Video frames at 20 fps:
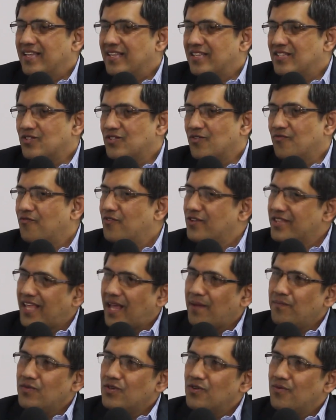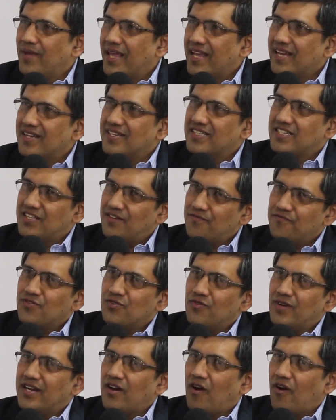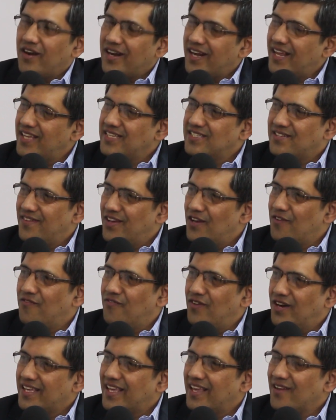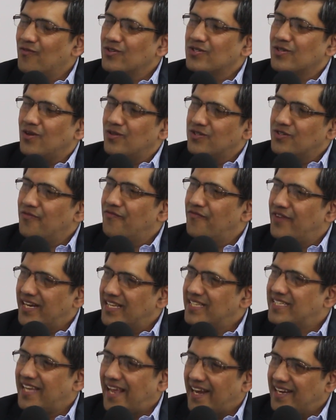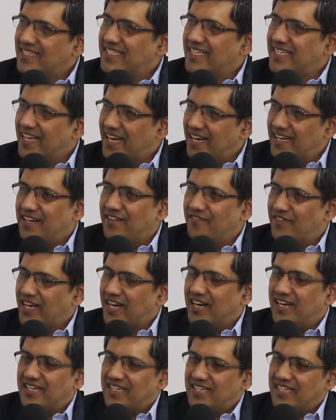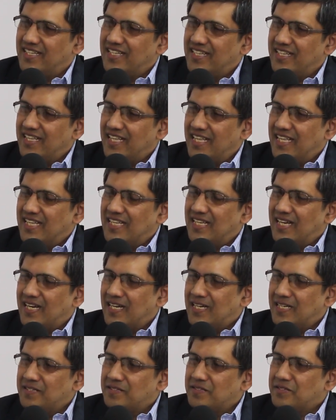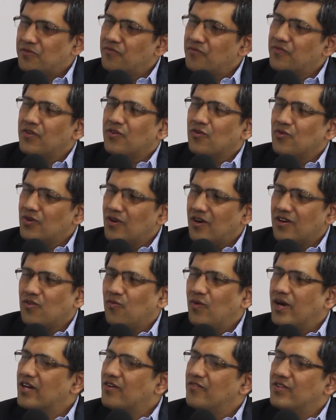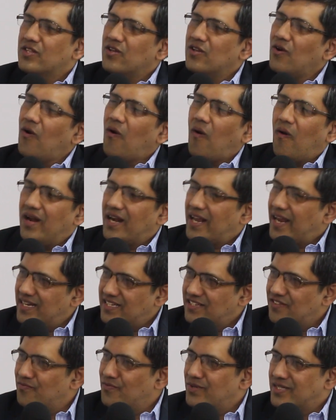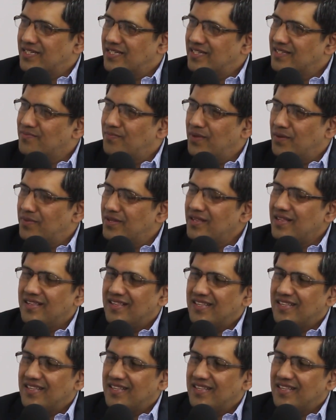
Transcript: So for them to make a shift to an organized way of working was also very challenging and difficult. So we could not work with all kinds of business people.